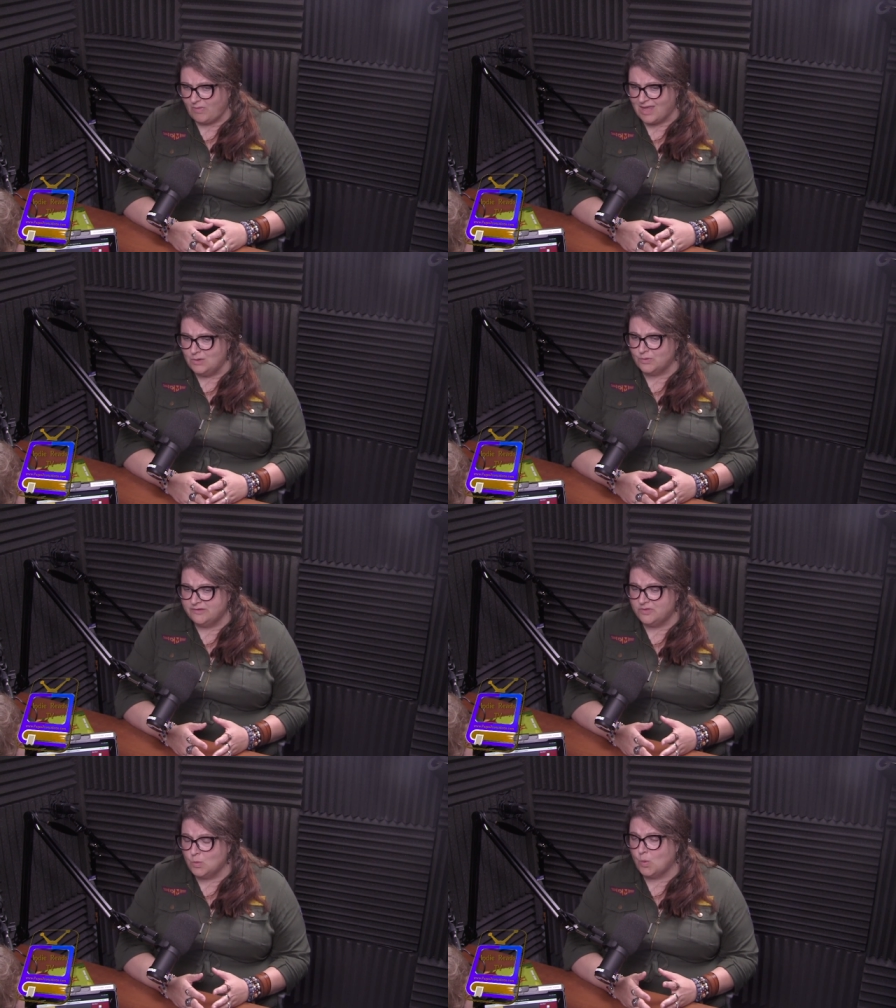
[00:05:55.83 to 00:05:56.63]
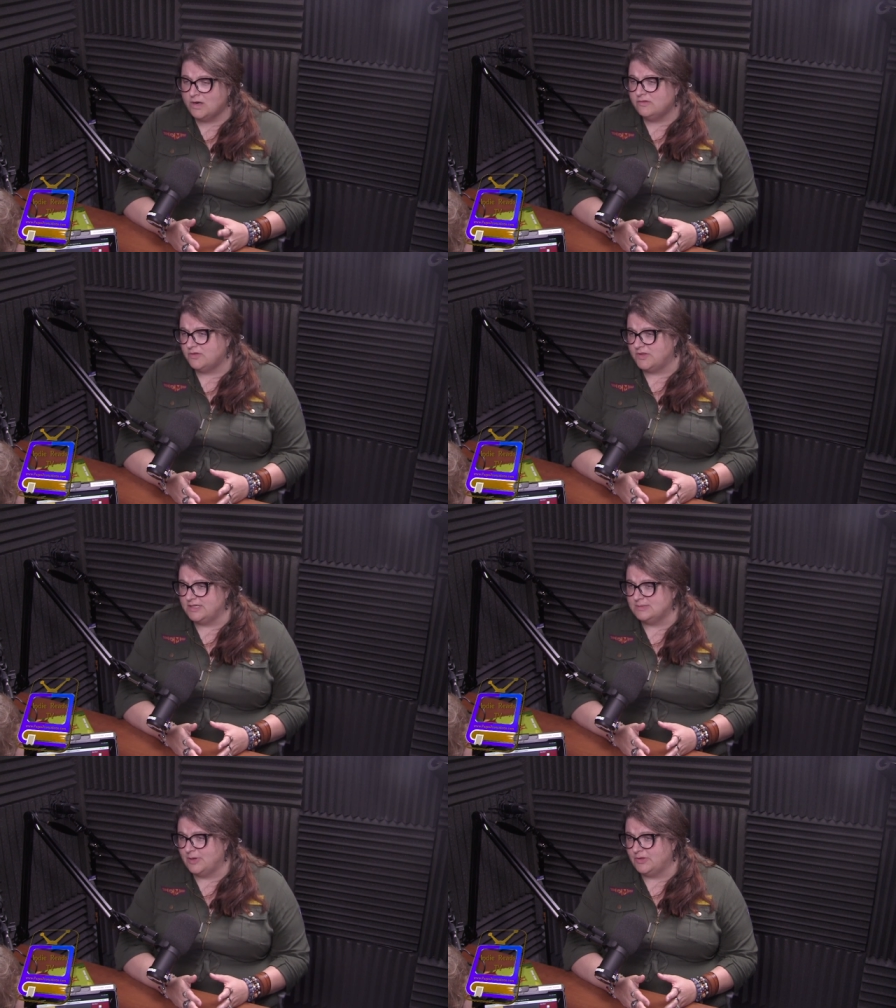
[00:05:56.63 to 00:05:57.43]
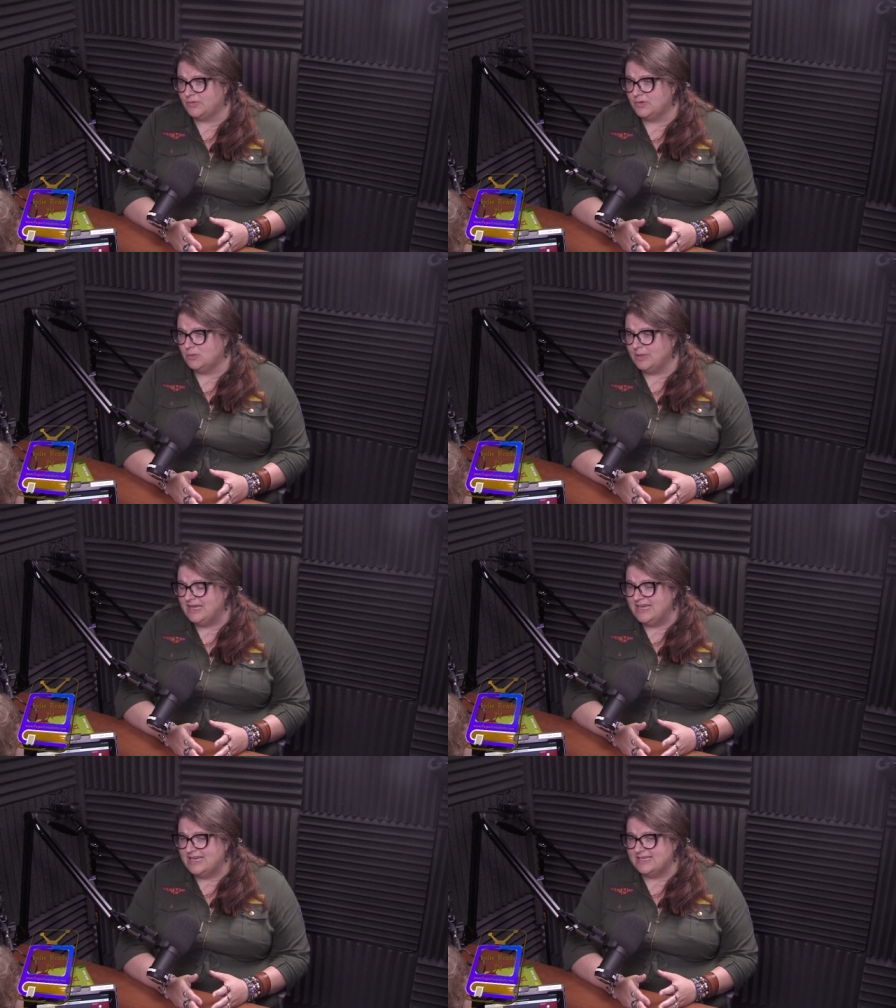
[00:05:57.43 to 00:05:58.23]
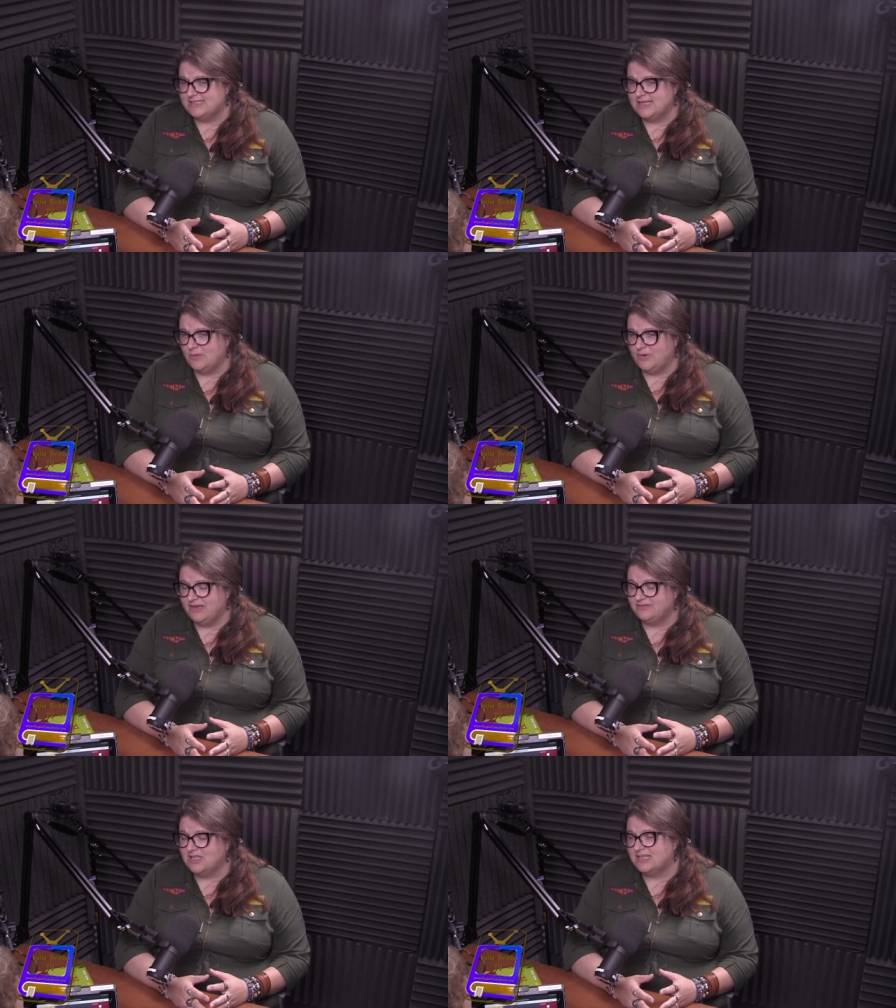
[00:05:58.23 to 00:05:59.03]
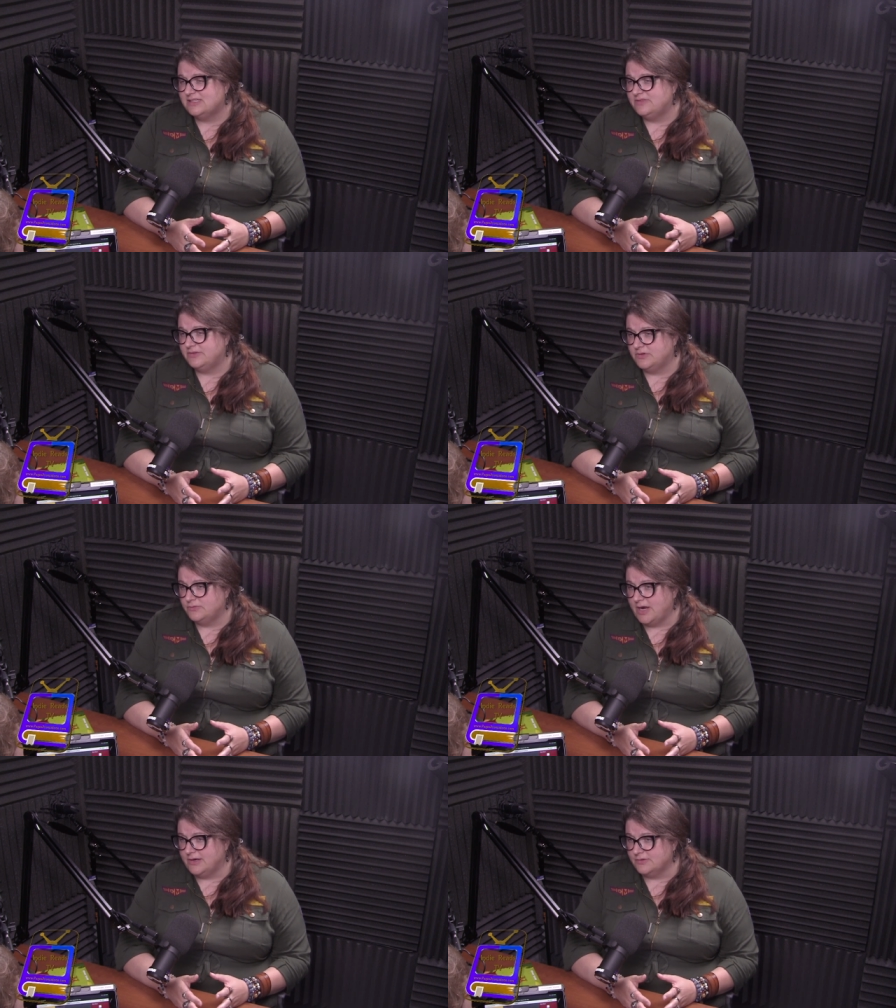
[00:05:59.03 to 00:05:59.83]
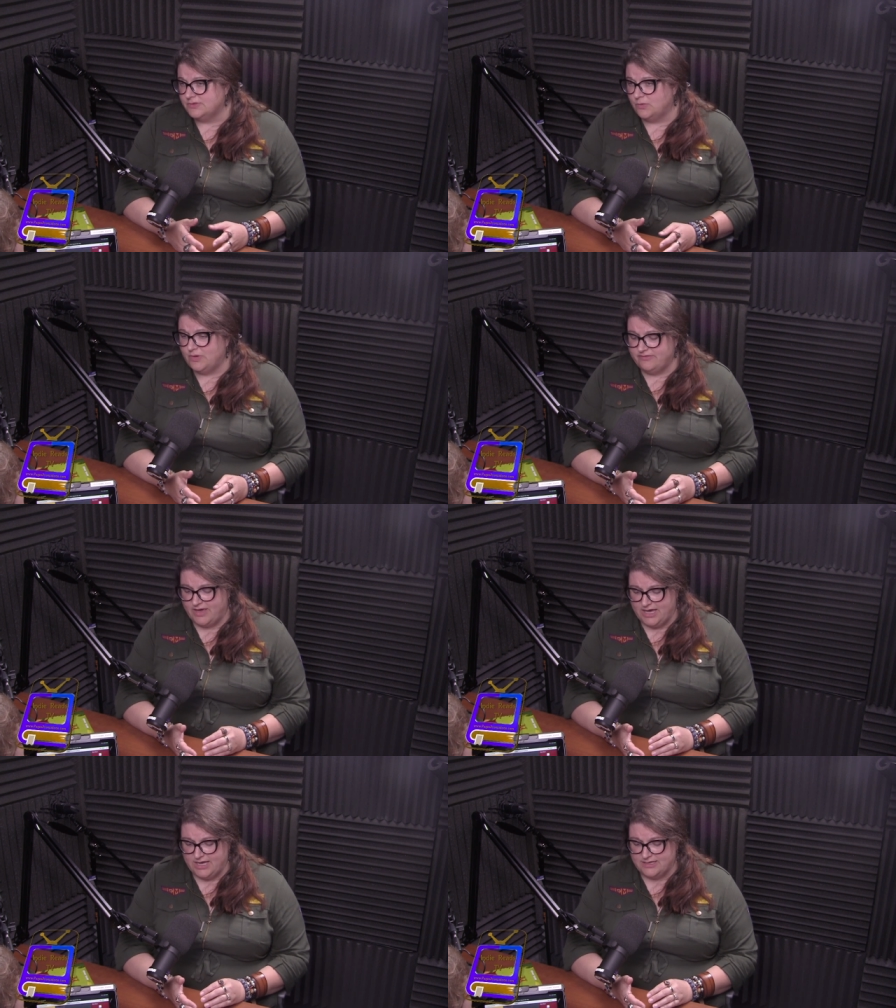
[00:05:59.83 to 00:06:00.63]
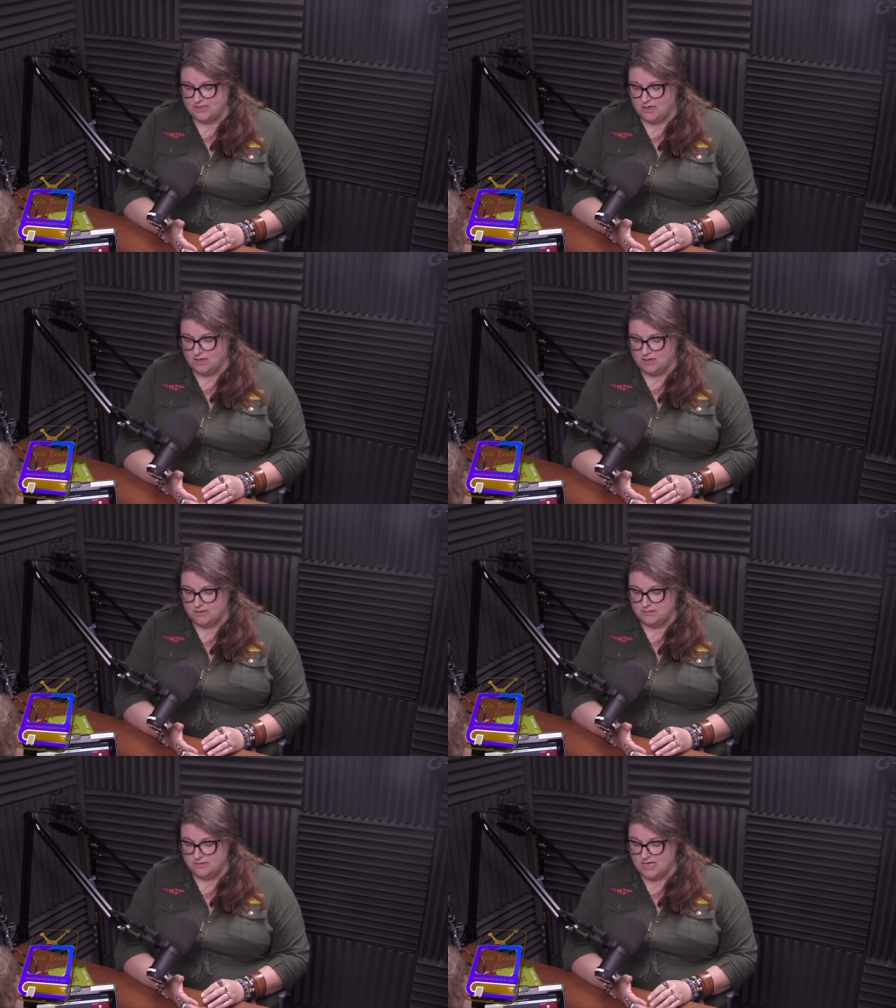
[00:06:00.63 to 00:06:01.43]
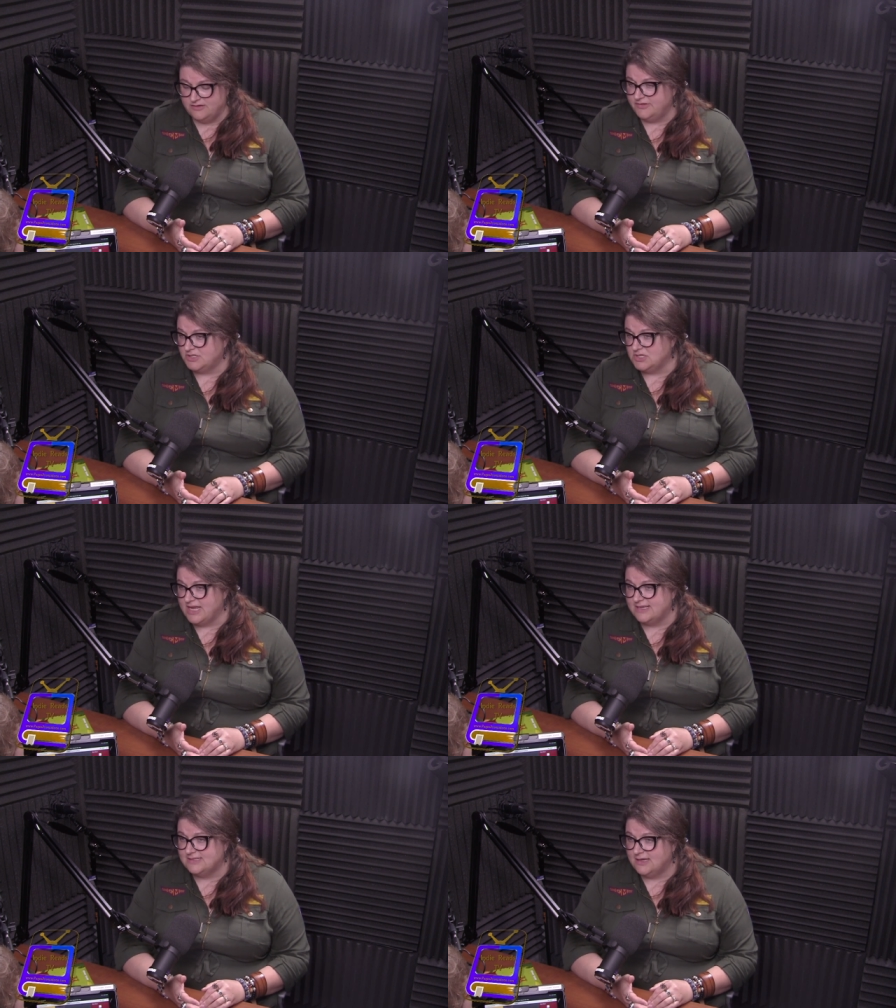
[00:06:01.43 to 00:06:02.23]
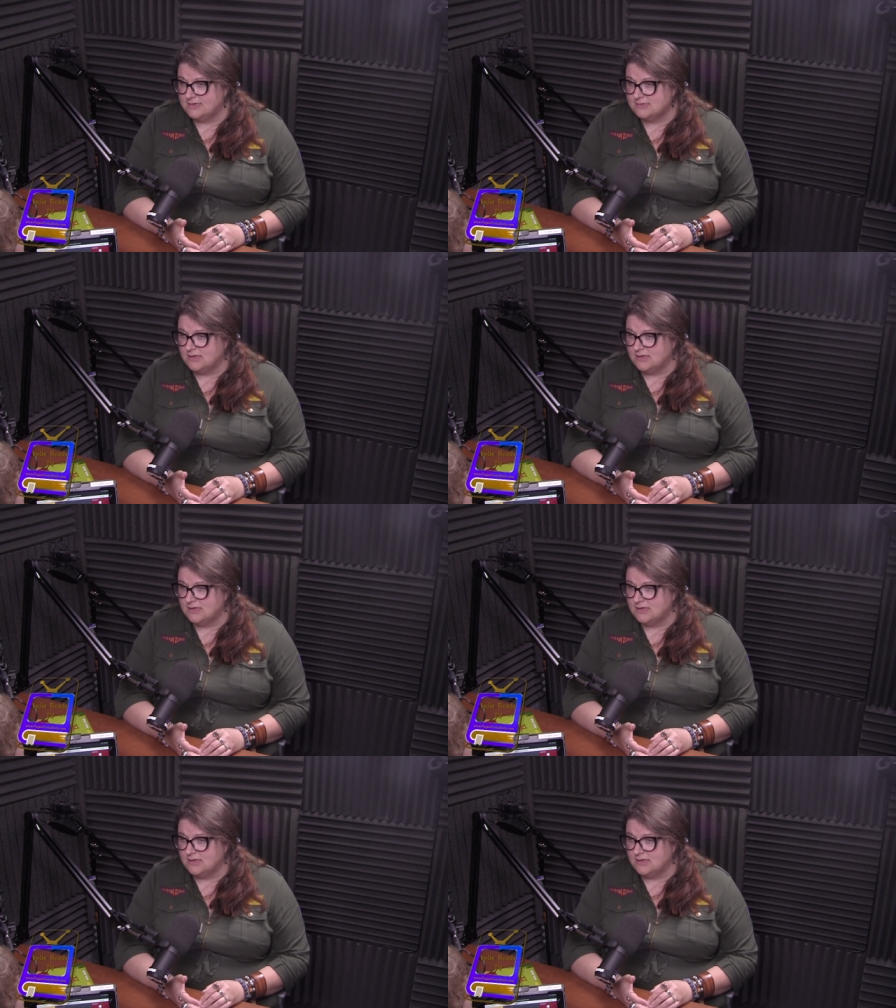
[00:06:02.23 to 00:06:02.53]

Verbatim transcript: And one of the wonderful things about the group is that we have lots of different writers. So we've had uh, nonfiction essays,